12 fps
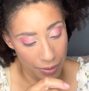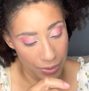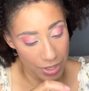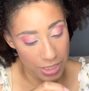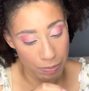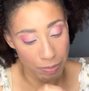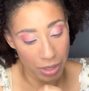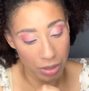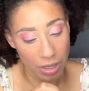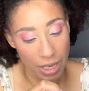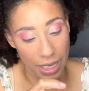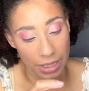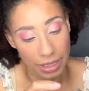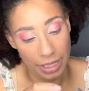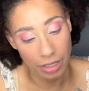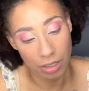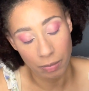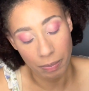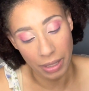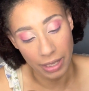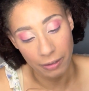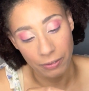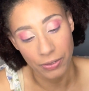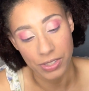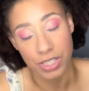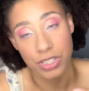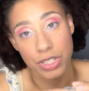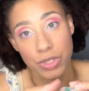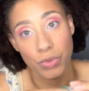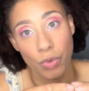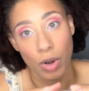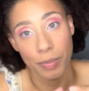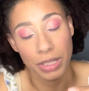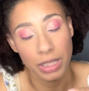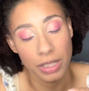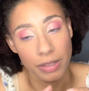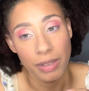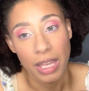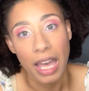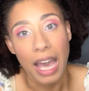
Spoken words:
this butter highlighter by Physicians Formula.